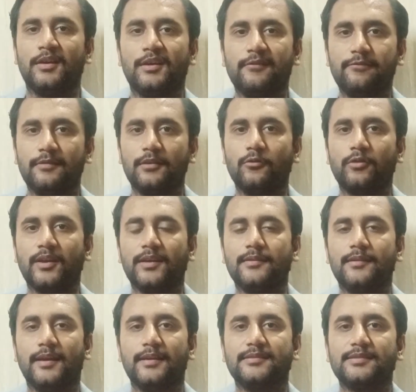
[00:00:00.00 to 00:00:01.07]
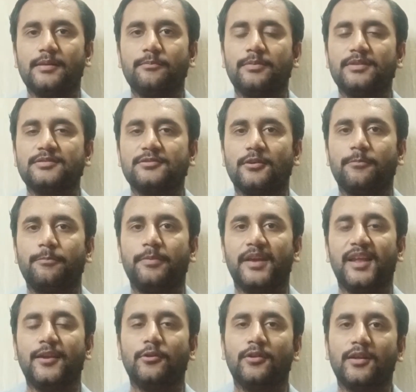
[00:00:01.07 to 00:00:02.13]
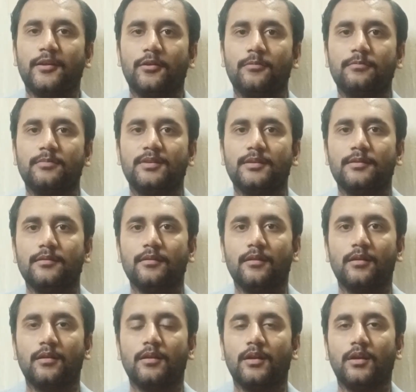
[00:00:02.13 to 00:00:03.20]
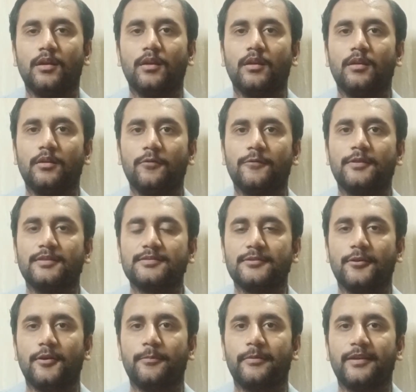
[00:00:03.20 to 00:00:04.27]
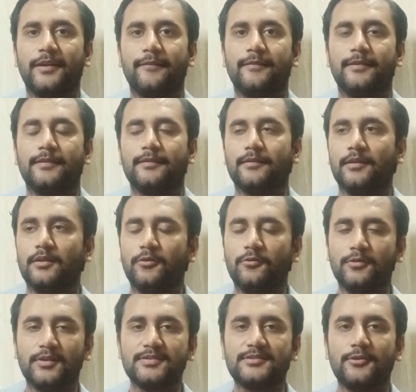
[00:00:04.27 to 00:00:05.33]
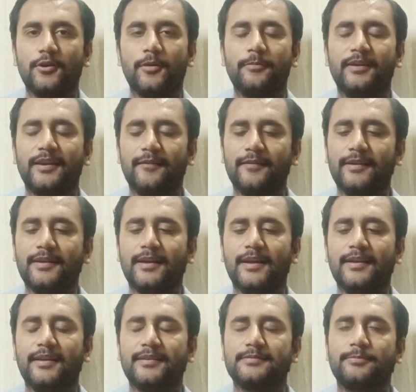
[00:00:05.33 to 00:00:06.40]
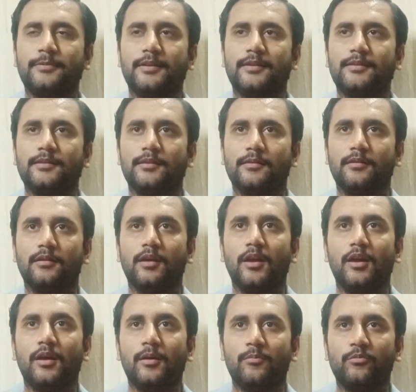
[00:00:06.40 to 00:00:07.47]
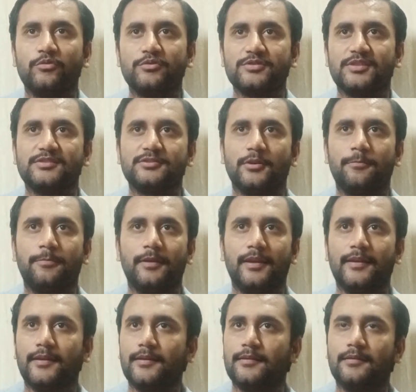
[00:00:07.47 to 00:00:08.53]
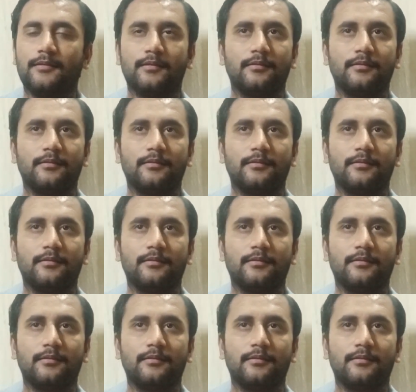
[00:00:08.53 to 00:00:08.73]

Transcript: If we look at the examples of failure of the Newton's law of gravity, Newton's law of gravity can't explain the motions of planet,